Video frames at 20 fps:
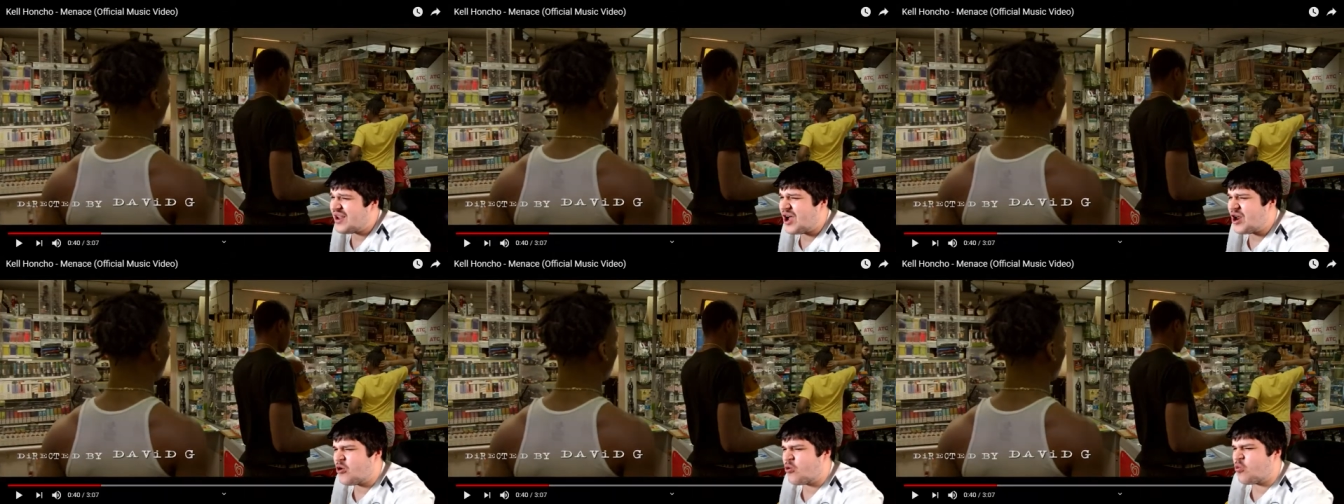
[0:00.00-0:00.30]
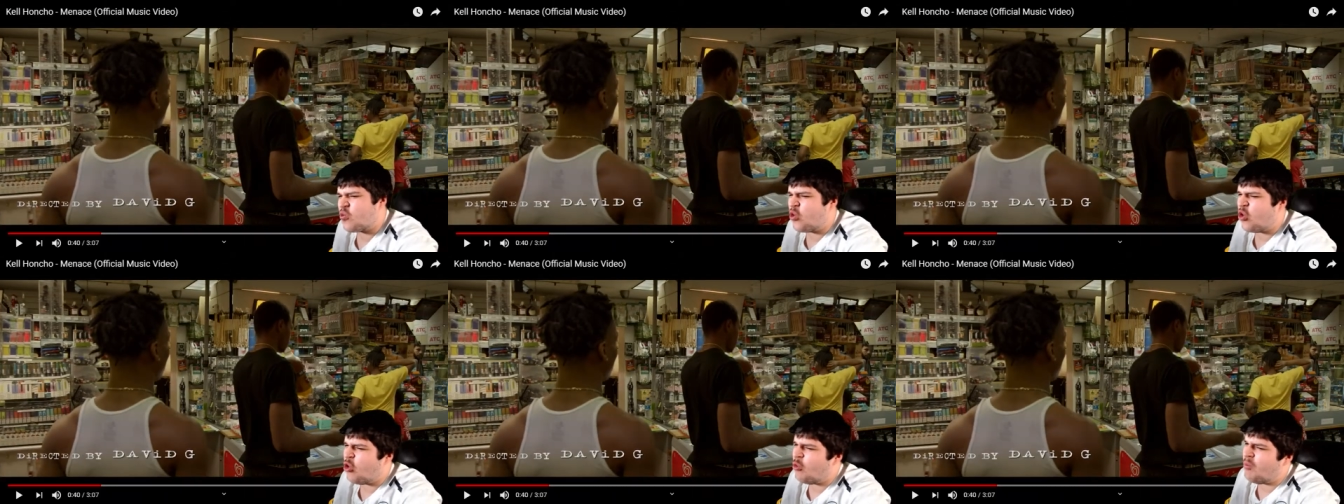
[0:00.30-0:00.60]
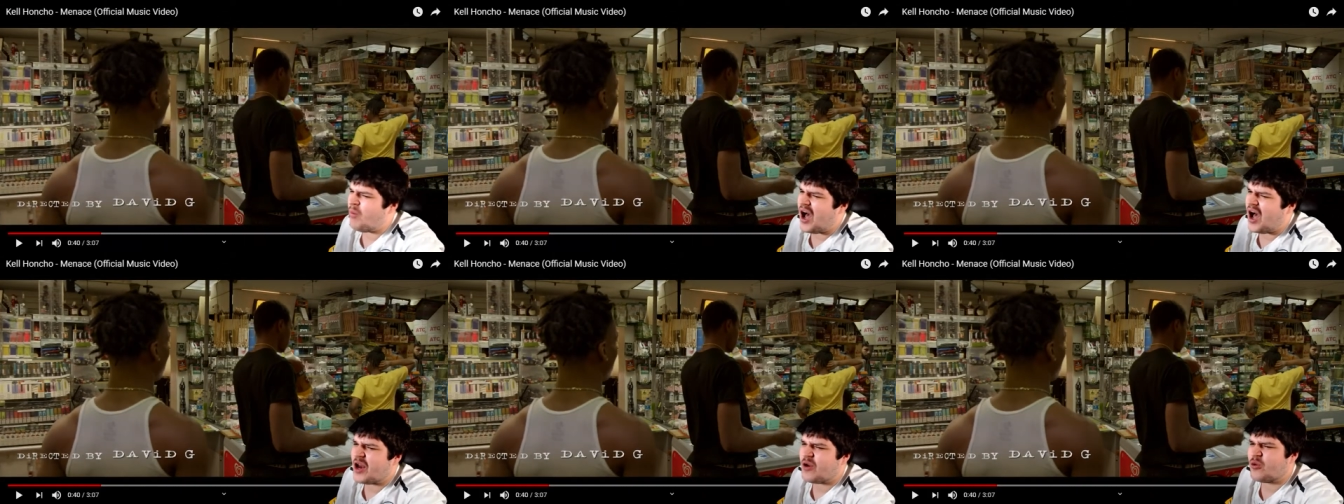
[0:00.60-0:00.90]
a role
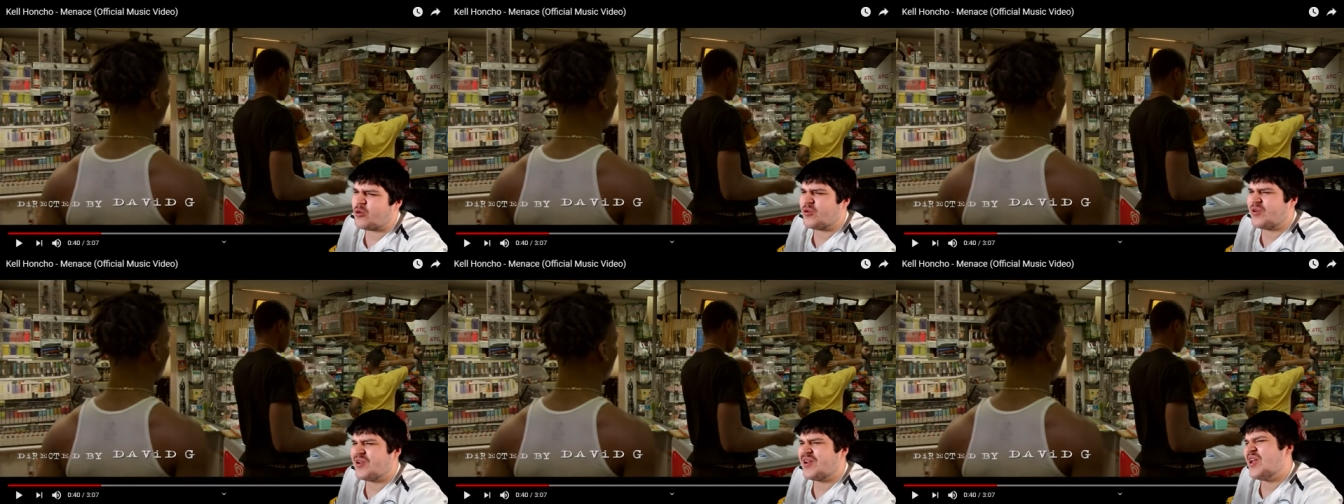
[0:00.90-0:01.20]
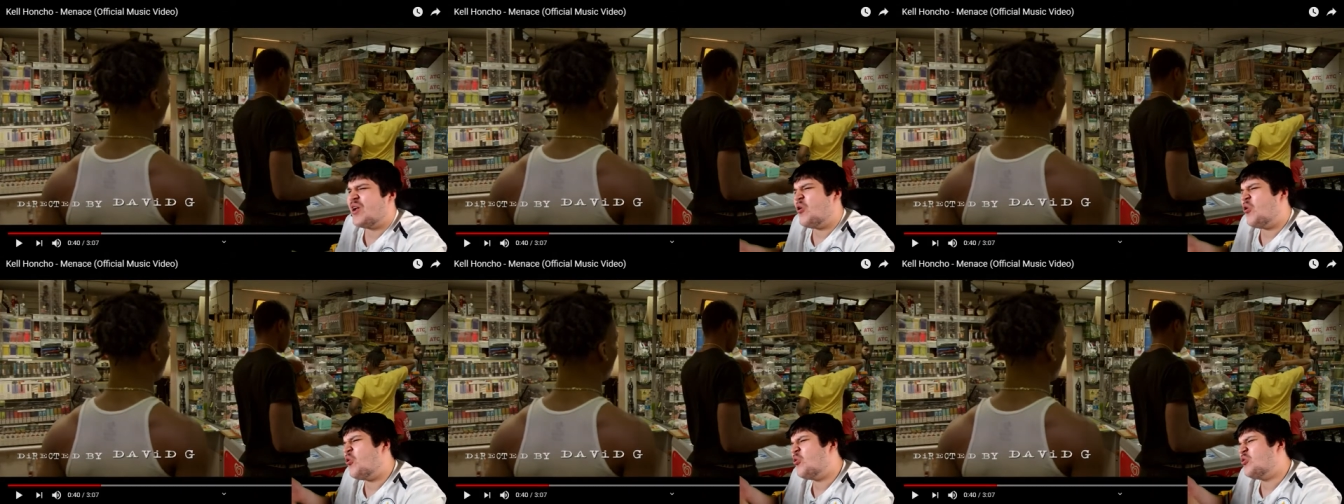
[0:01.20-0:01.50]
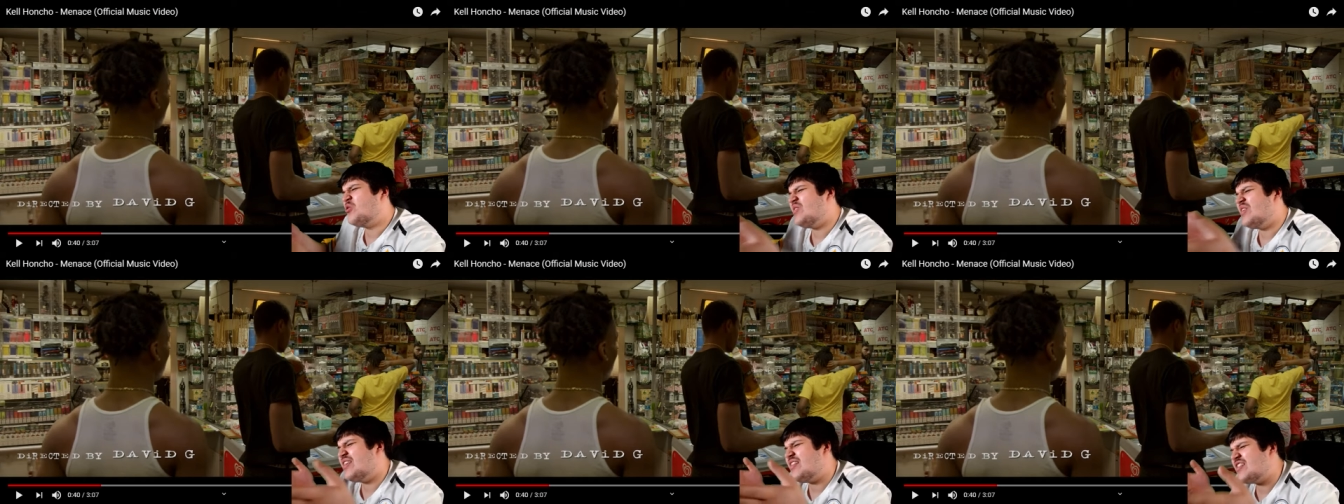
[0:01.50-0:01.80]
model,
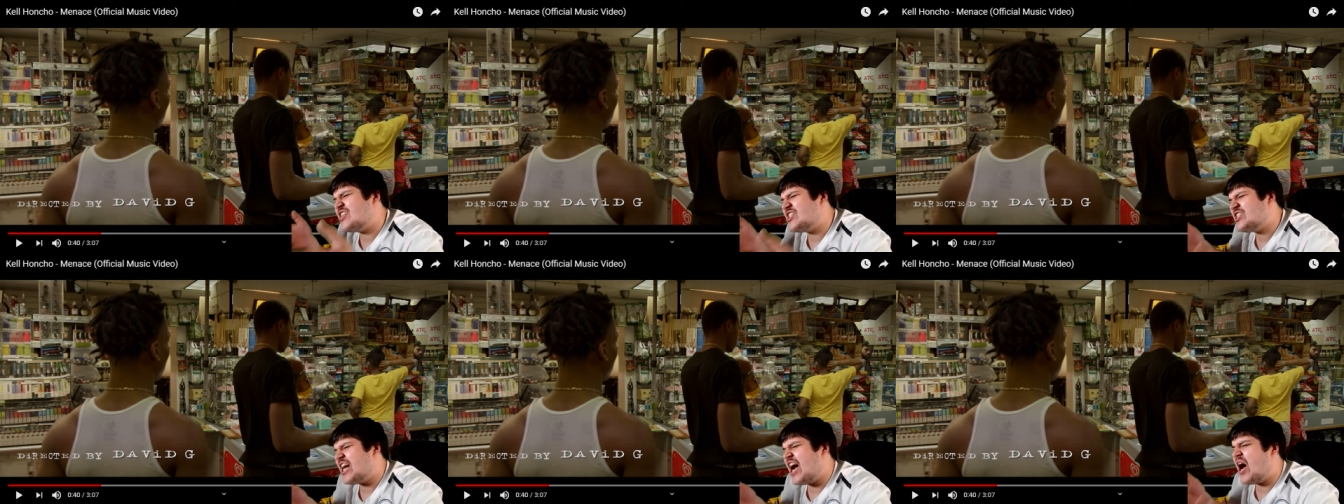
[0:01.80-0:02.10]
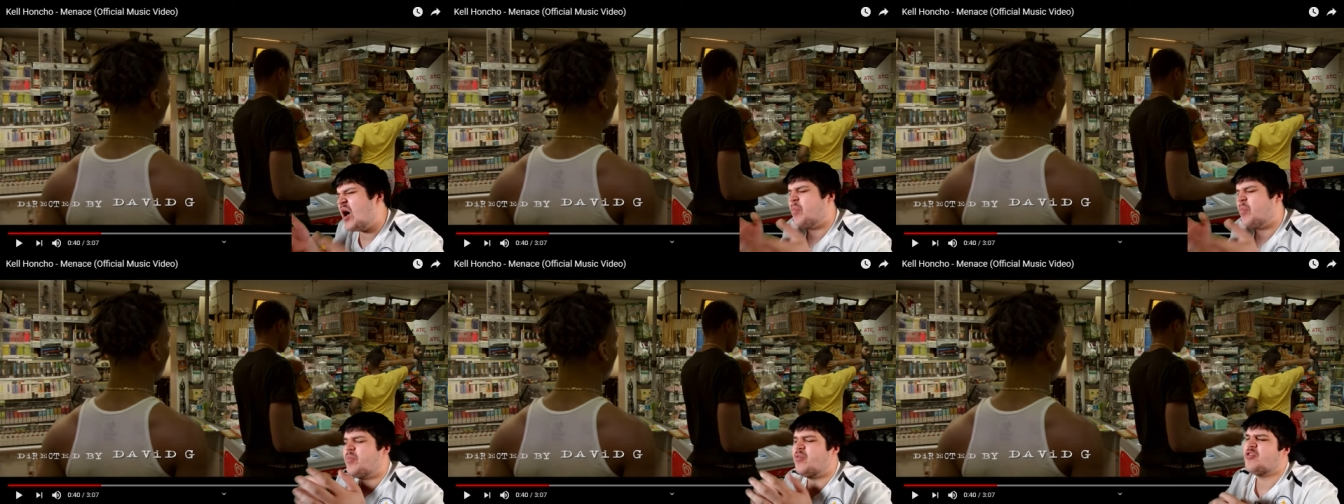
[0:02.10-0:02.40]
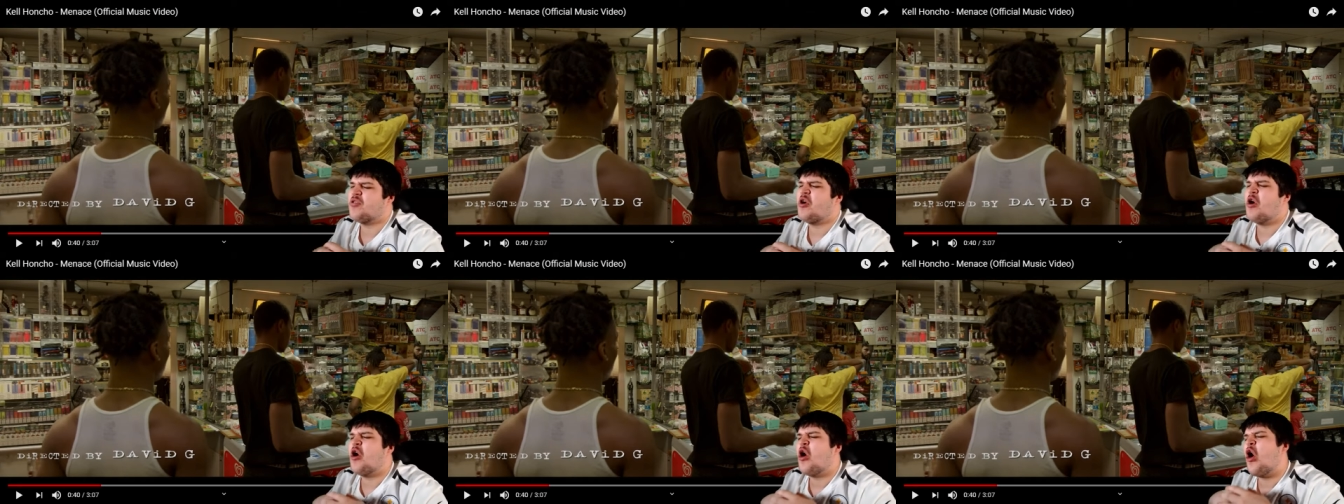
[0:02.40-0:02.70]
holding these choppers,